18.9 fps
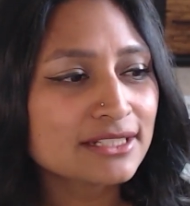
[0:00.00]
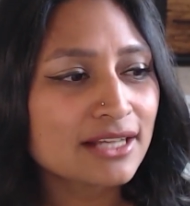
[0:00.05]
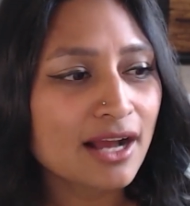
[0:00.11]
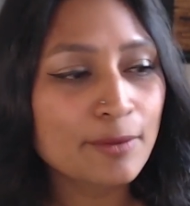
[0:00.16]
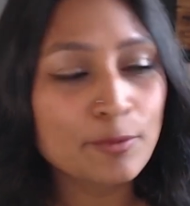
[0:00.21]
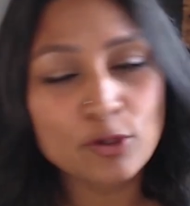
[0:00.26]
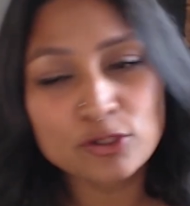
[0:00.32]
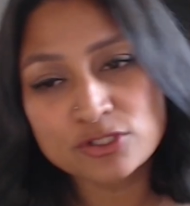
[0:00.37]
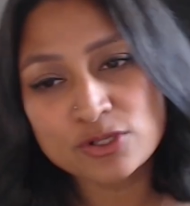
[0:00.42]

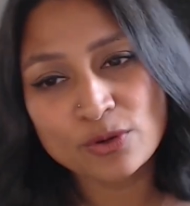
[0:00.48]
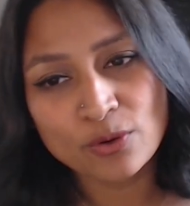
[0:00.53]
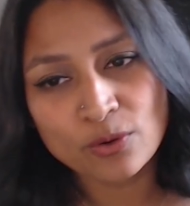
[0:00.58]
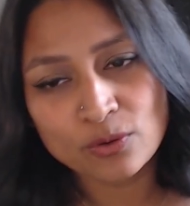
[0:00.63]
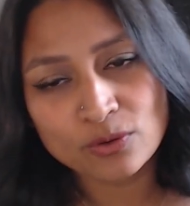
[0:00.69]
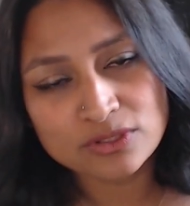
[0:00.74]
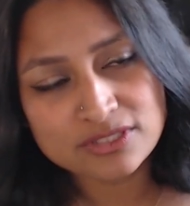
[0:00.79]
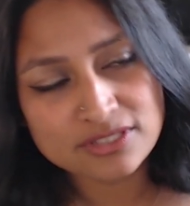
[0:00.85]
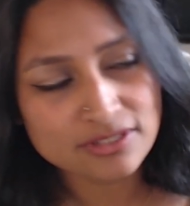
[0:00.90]
I'm also
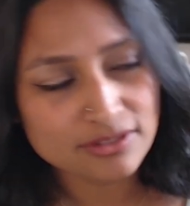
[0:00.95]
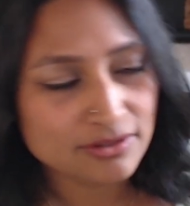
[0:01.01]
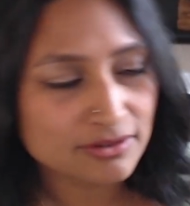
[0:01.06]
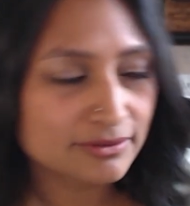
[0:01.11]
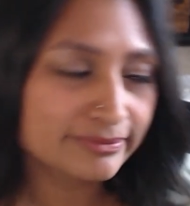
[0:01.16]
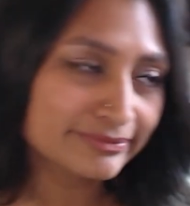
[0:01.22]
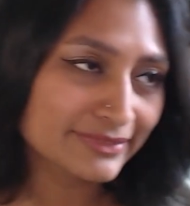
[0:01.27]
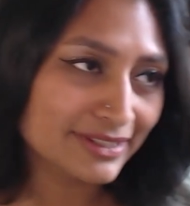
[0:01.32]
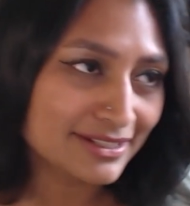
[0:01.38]
old, so
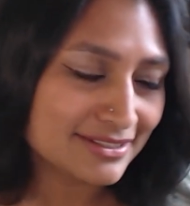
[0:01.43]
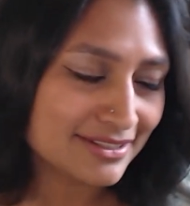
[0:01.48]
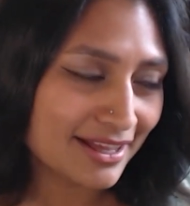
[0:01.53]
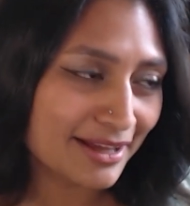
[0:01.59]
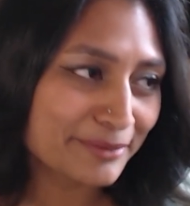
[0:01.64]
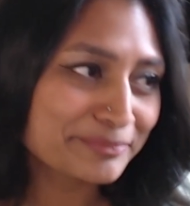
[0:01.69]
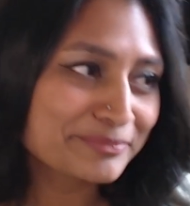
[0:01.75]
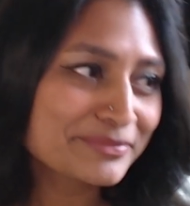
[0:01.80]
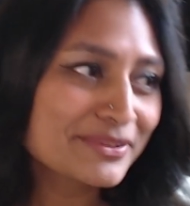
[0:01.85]
there's
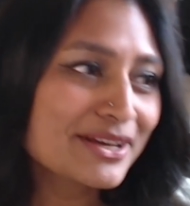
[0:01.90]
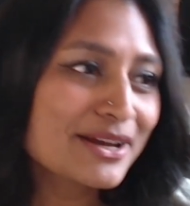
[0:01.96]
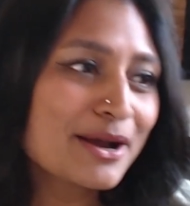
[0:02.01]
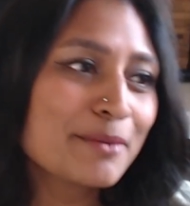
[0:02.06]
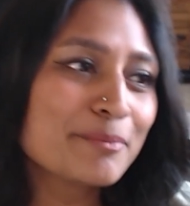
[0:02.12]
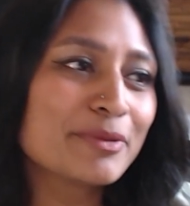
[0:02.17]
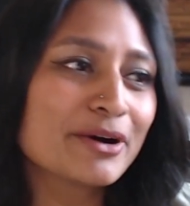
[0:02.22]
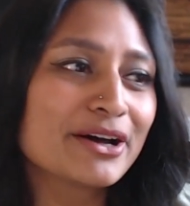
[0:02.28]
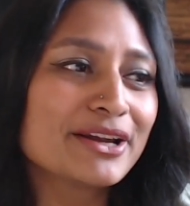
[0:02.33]
that.
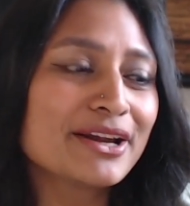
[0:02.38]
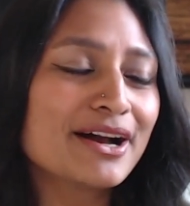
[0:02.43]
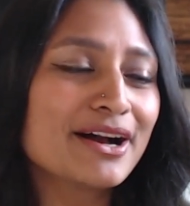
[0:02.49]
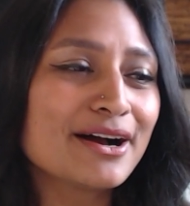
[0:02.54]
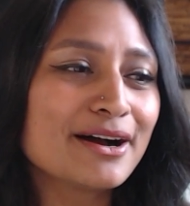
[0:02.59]
But